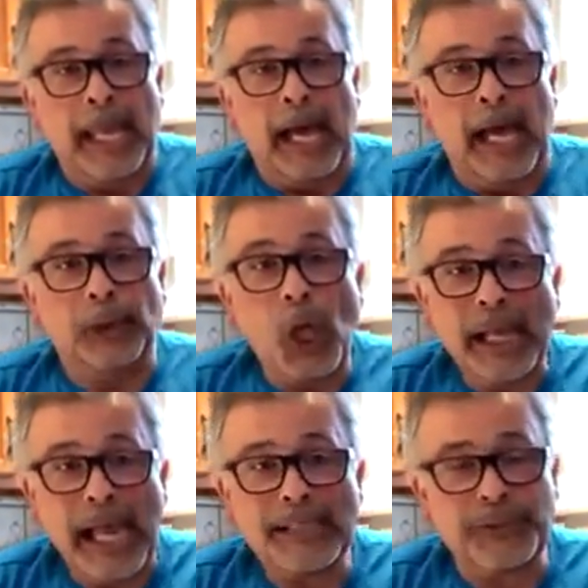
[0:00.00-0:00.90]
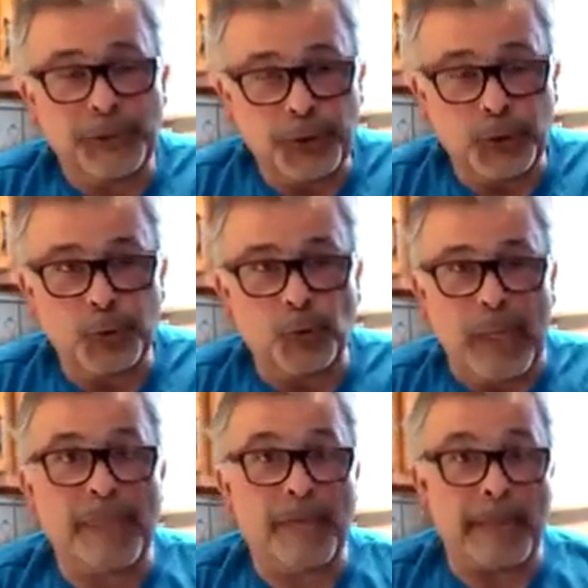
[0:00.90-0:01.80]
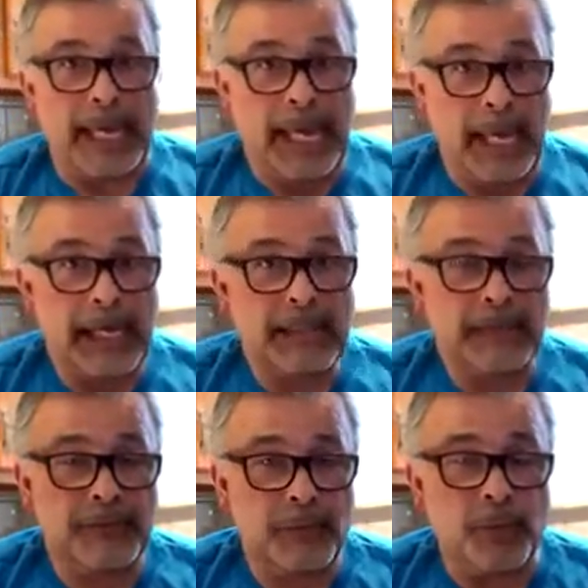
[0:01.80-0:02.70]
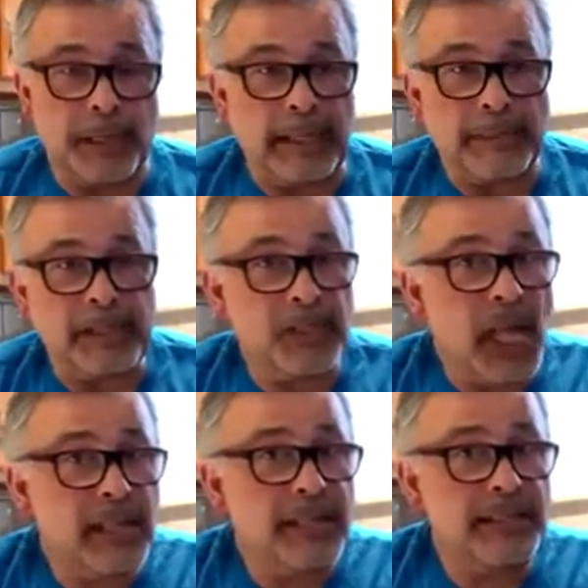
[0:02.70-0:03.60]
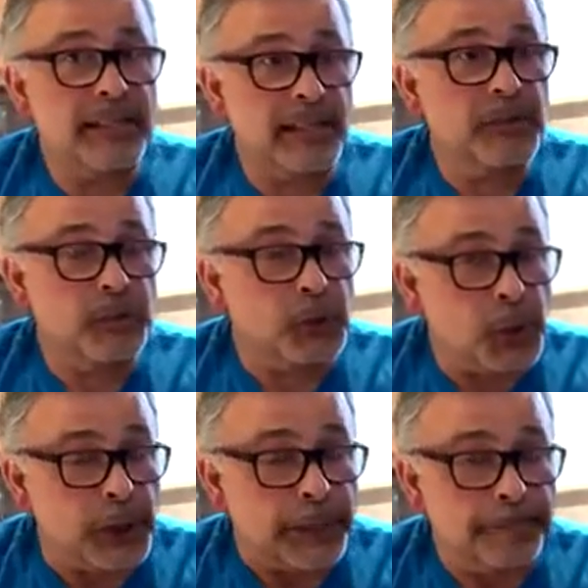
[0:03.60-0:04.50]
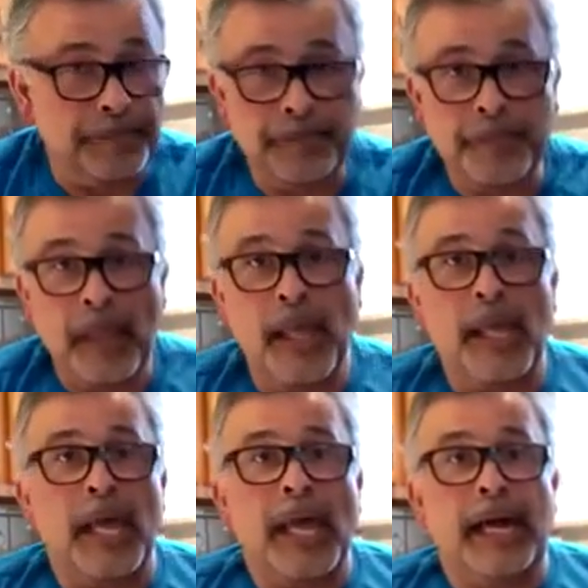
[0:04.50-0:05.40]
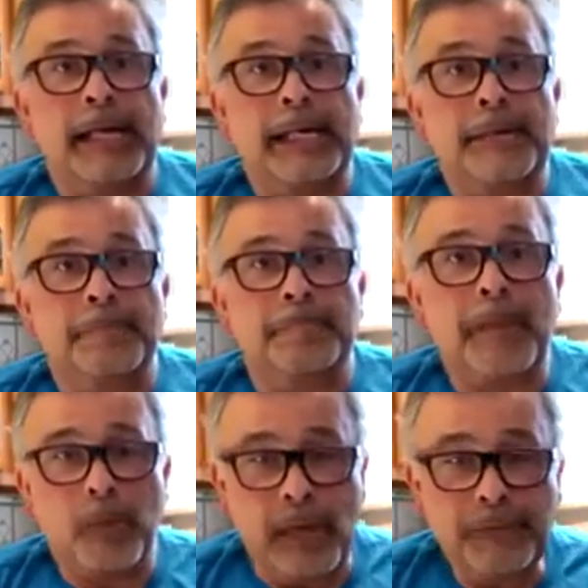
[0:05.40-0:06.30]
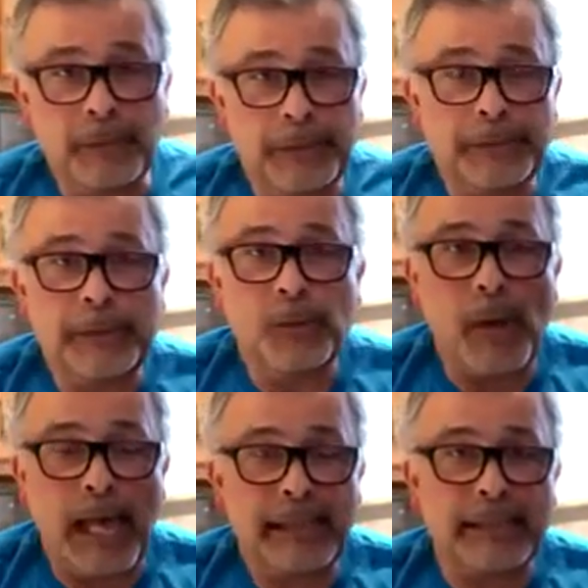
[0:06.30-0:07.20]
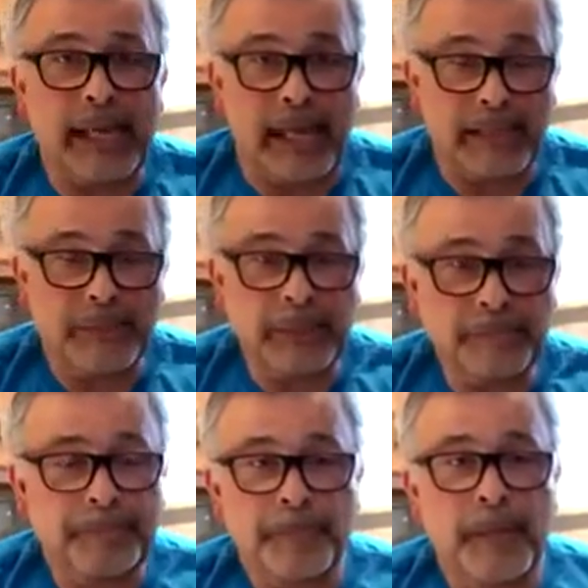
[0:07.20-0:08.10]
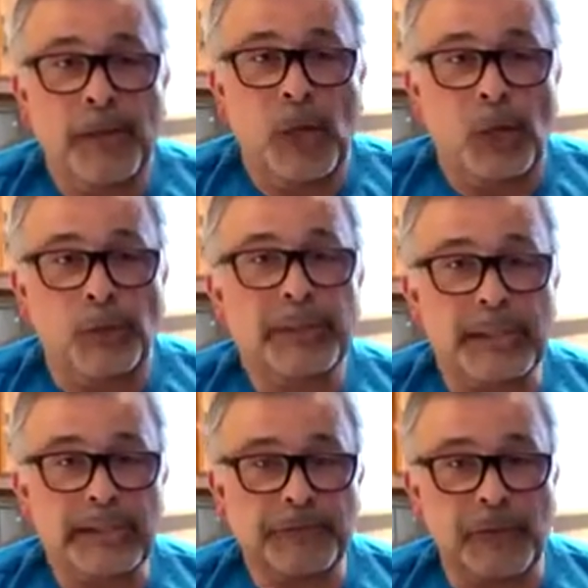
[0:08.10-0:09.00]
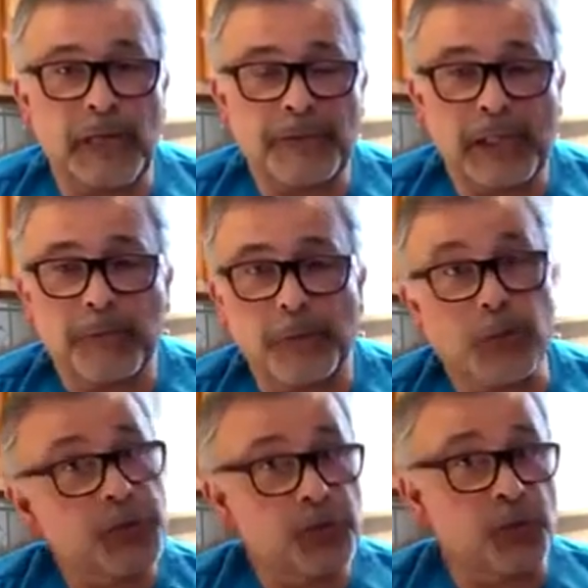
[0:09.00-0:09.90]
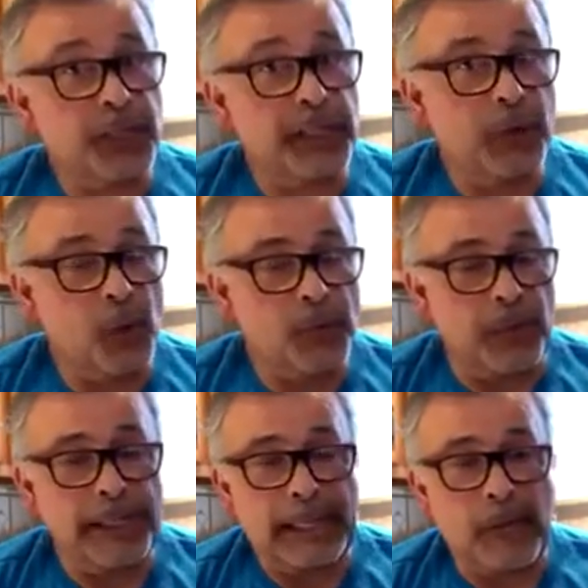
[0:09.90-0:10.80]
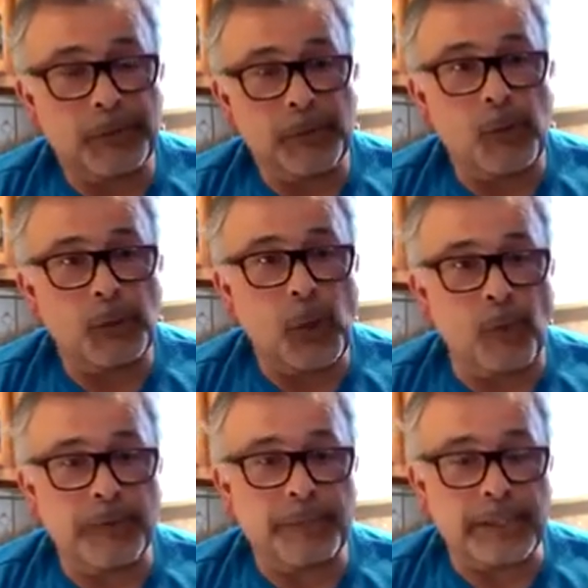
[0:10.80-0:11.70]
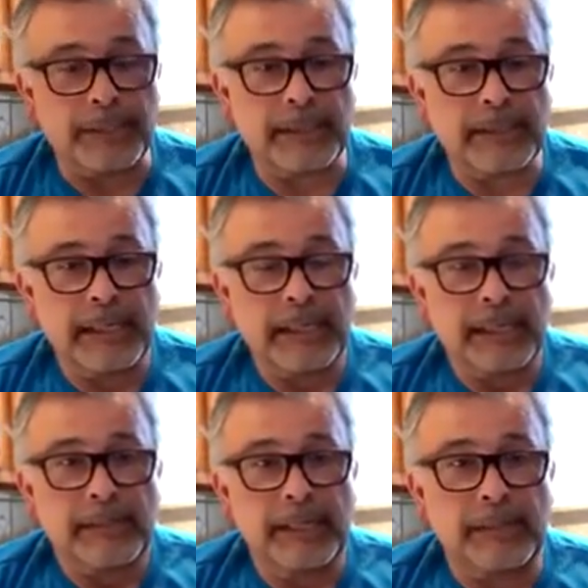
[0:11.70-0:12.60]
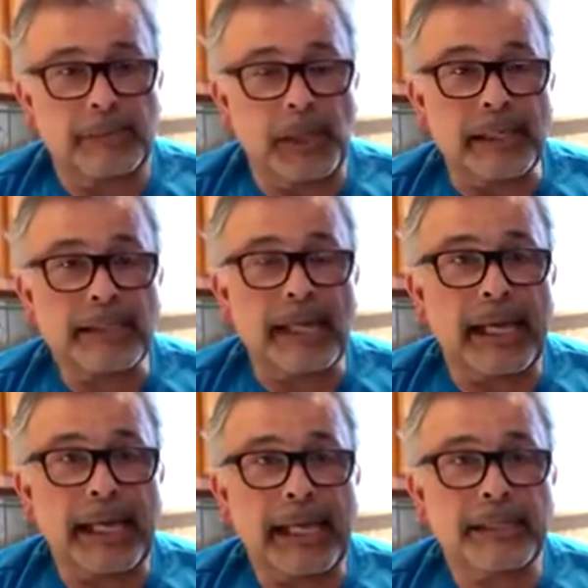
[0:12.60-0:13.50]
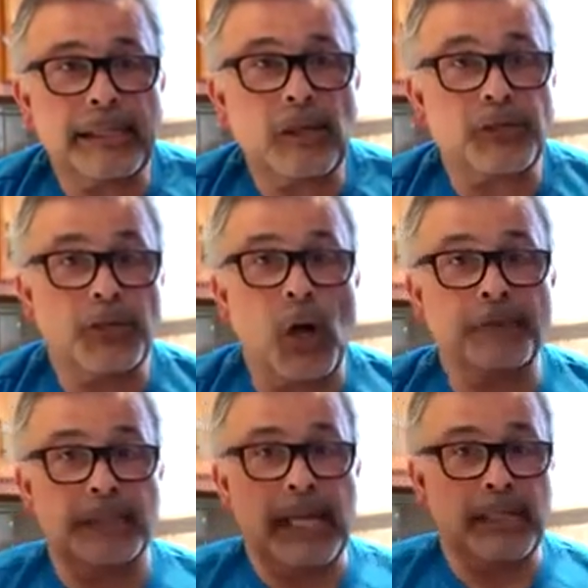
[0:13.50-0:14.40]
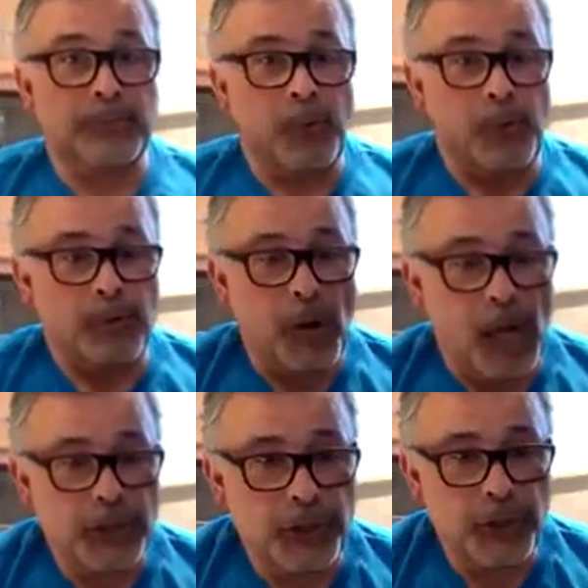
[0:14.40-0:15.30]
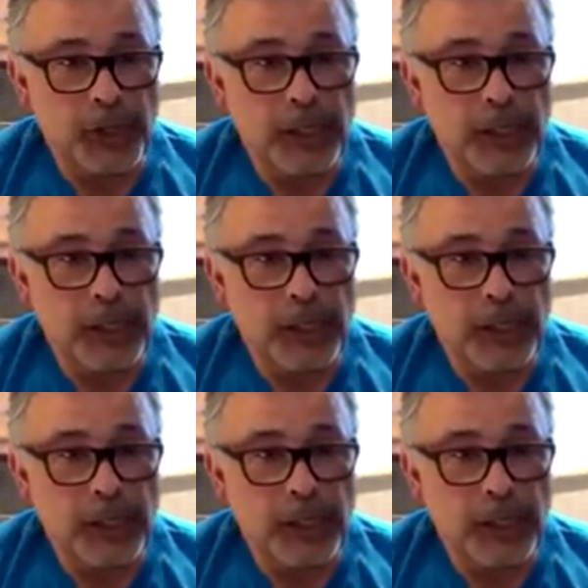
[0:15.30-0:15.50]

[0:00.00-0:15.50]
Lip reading: A lot has to do with the mechanics of the breathing. It's not an easy thing to learn. My wife, who has asthma, sits in front of the computer. She's working at home right now with the whole COVID business taking place, and she often has poor posture,